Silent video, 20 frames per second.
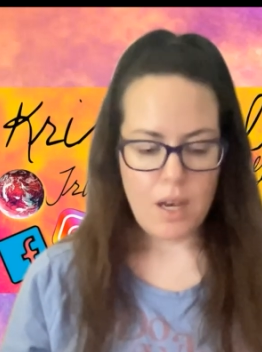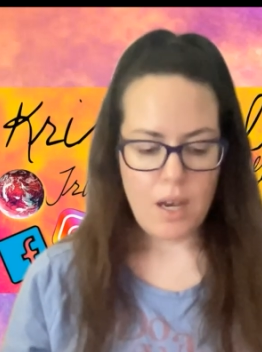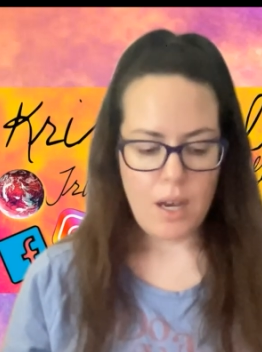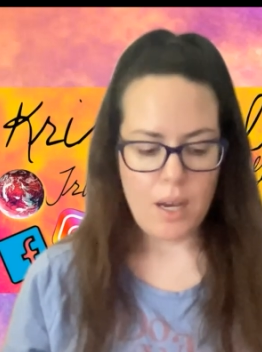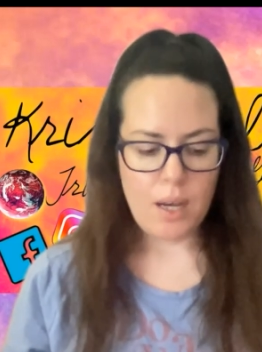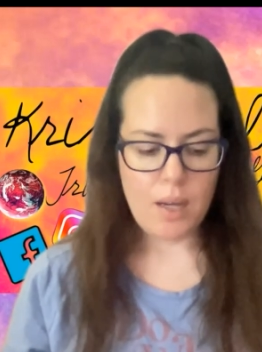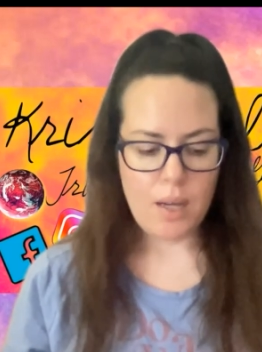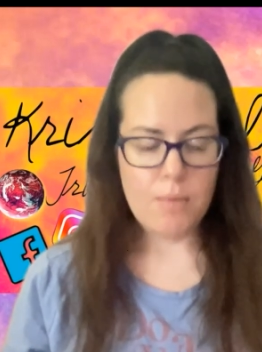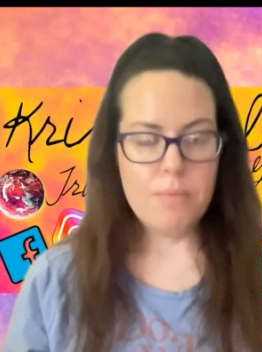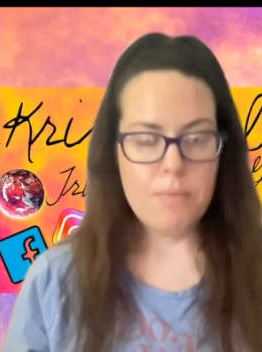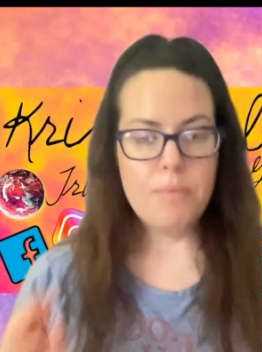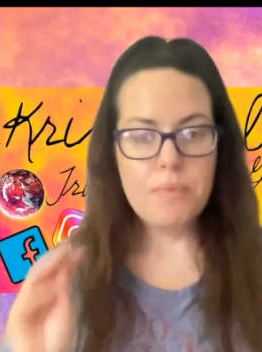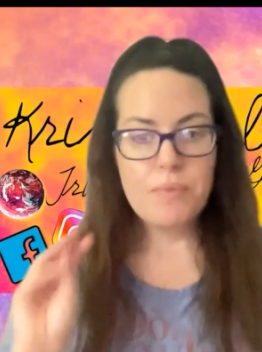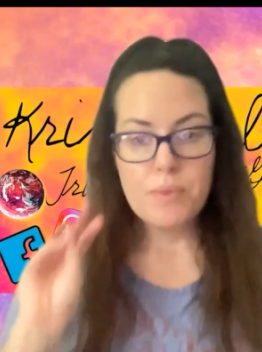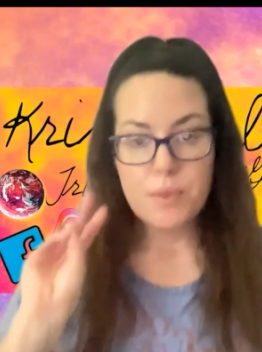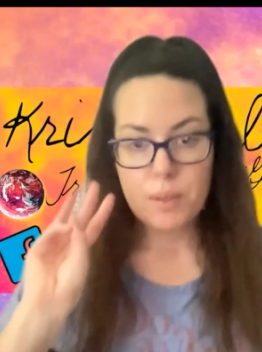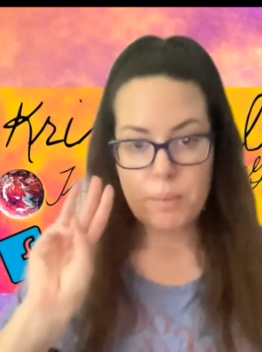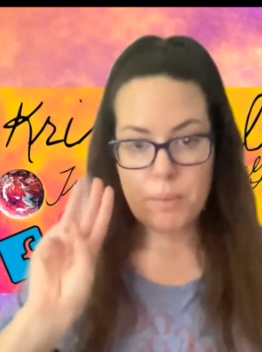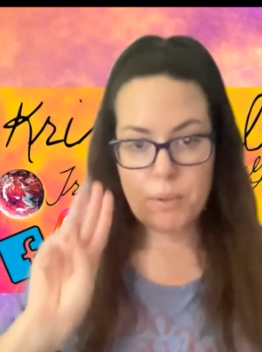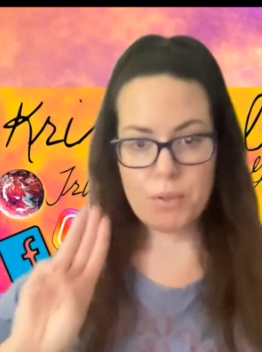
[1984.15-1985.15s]

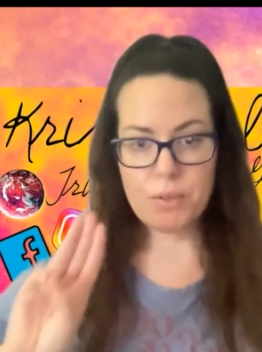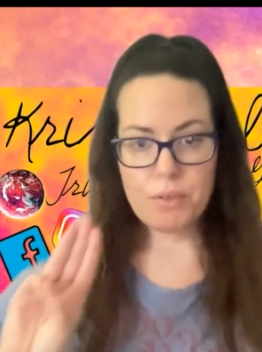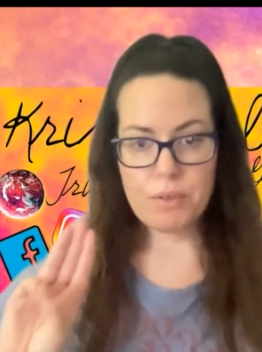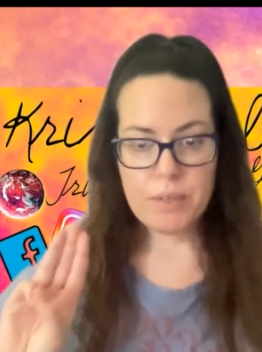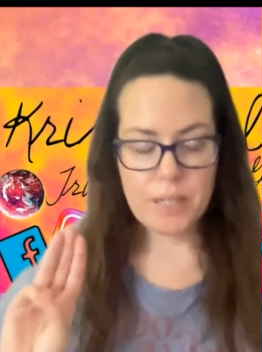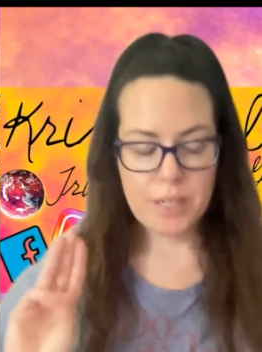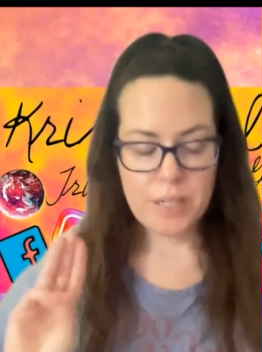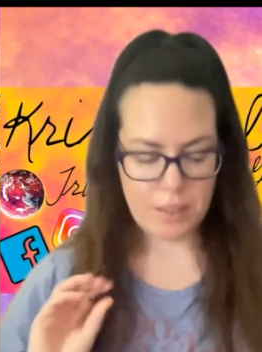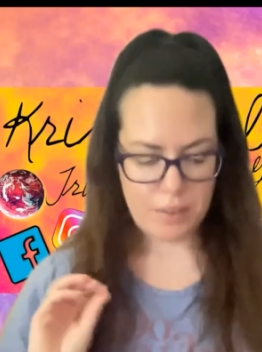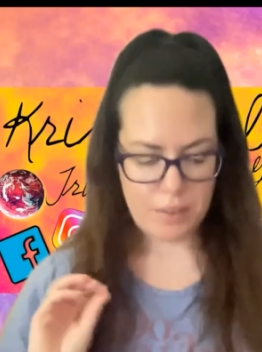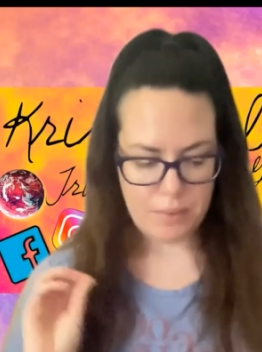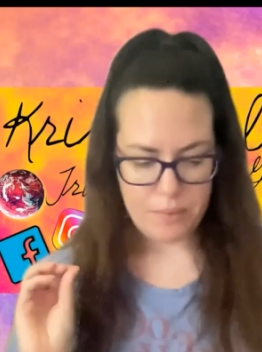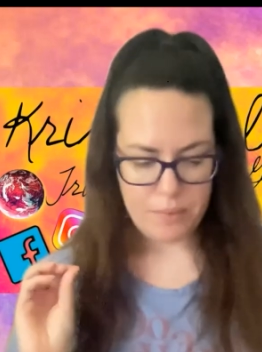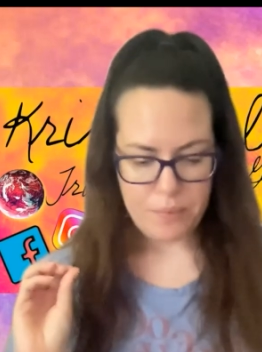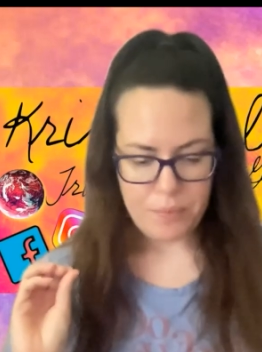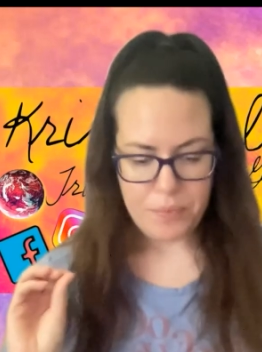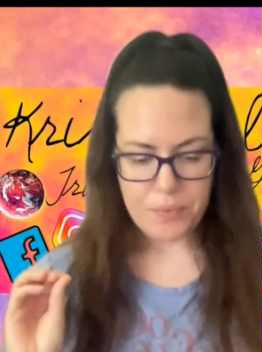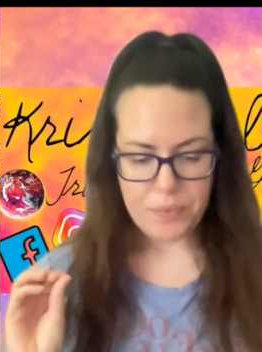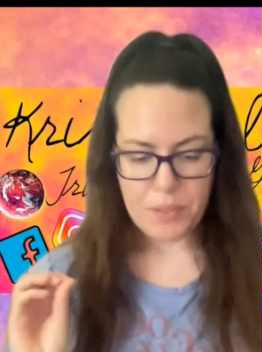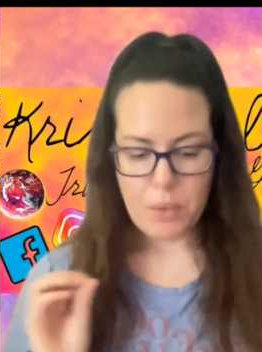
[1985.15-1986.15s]
Number three,
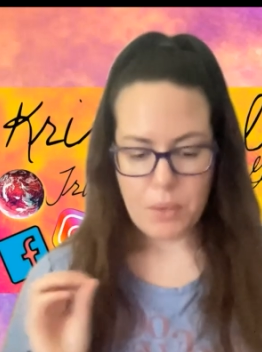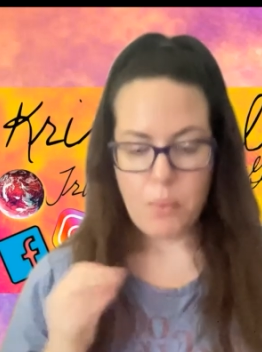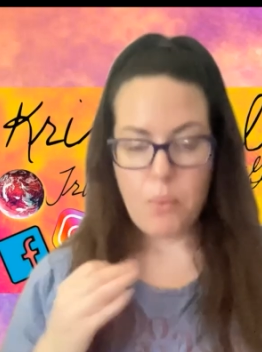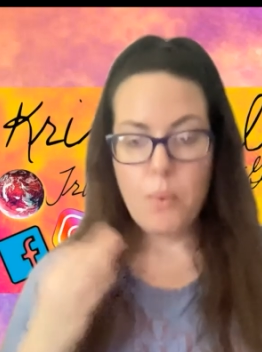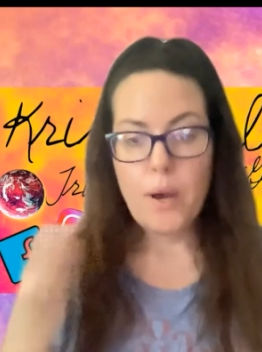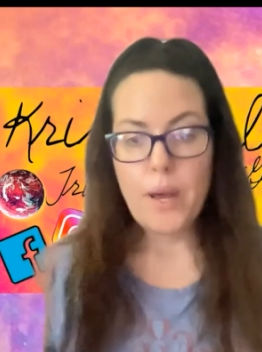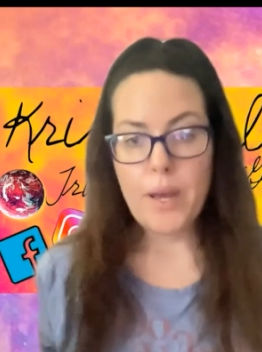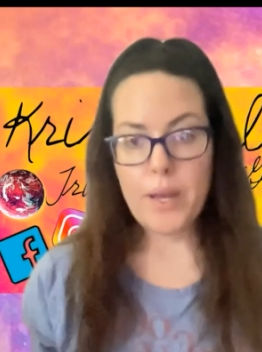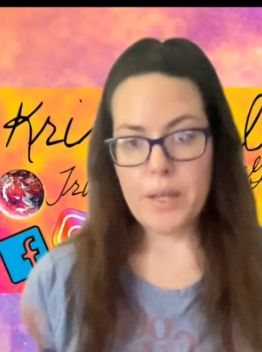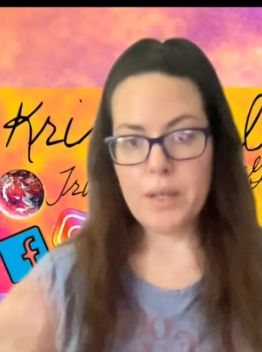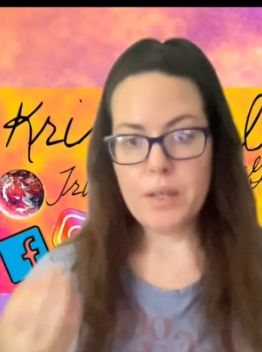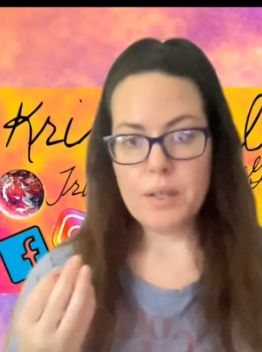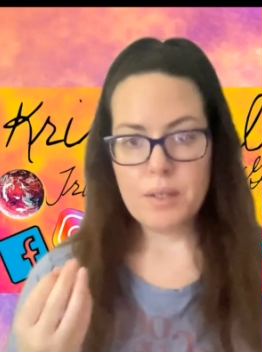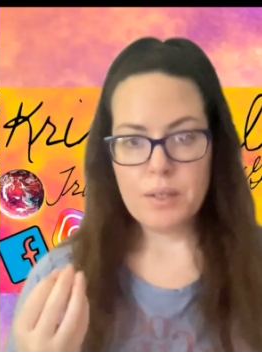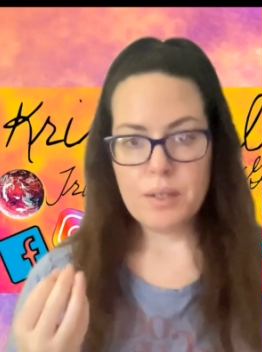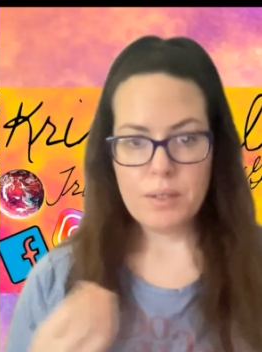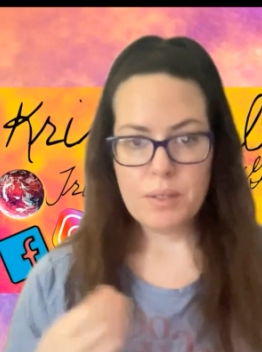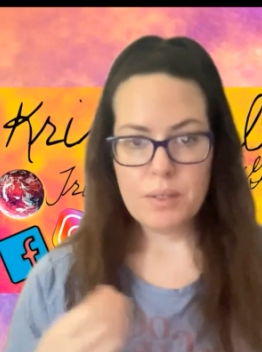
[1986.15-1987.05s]
when